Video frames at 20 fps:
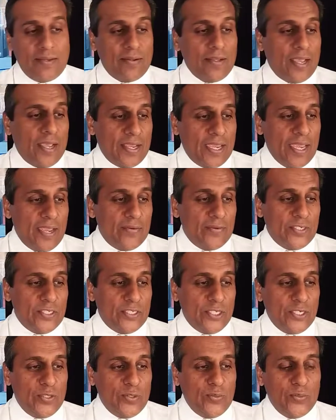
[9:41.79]
I
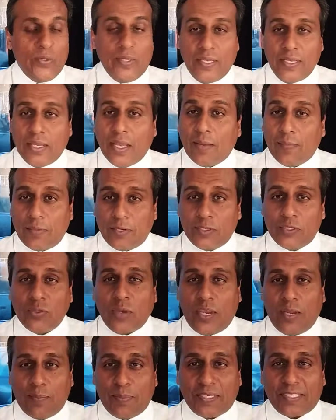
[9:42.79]
guarantee you, I'm going to
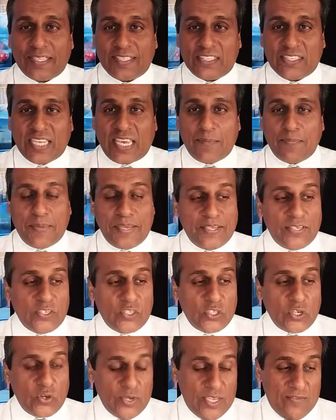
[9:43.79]
try to put this tape in to
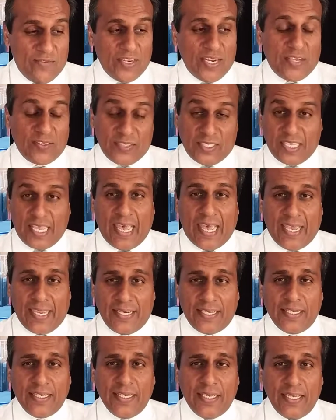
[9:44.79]
show even
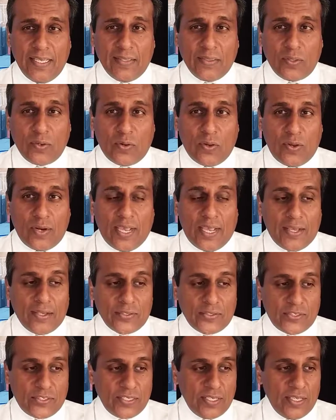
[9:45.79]
outside the
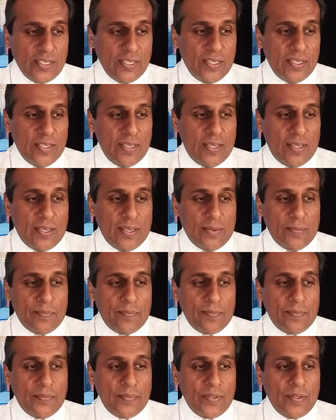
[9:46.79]
courthouse,
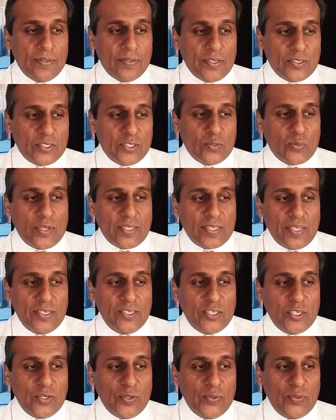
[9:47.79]
this is what they
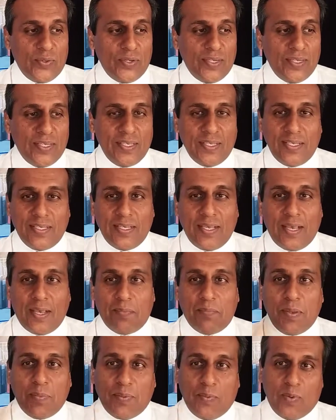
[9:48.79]
do.
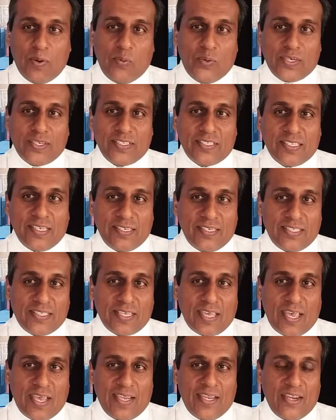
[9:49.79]
People were witnessing this
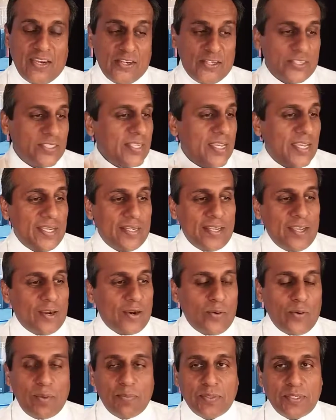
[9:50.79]
guy here saying they're
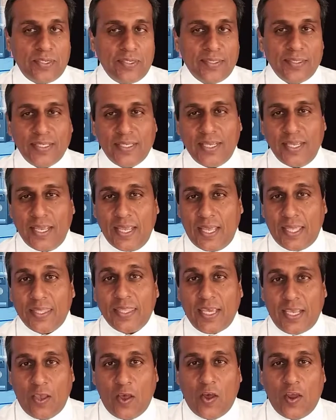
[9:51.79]
corrupted, and
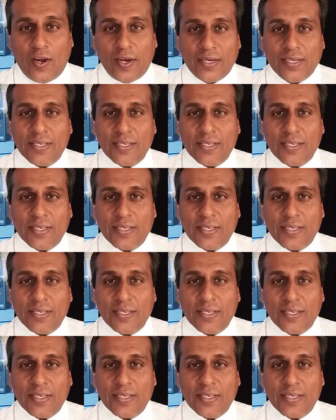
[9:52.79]
they are.